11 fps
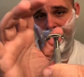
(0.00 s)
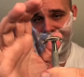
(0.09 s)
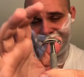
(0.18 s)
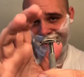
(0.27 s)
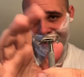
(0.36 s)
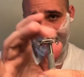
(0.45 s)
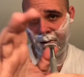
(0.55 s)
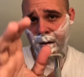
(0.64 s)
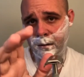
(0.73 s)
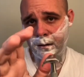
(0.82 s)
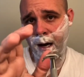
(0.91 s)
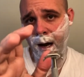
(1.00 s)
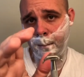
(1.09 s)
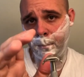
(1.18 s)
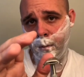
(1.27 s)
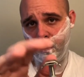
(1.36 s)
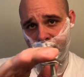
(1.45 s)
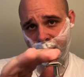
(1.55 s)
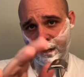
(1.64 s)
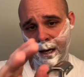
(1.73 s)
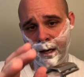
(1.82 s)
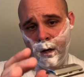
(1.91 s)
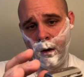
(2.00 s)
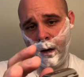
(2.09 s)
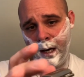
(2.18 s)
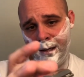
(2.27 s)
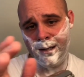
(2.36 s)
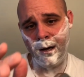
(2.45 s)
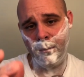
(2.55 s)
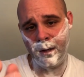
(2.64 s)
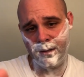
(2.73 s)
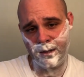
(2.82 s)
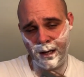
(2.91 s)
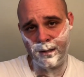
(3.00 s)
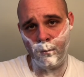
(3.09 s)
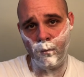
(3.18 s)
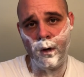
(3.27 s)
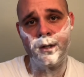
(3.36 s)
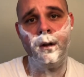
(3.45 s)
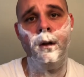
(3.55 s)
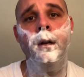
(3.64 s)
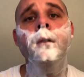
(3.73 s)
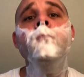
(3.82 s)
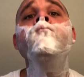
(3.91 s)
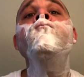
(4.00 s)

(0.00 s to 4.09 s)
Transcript: A steel top, which is, I can tell because it's got some rust on it,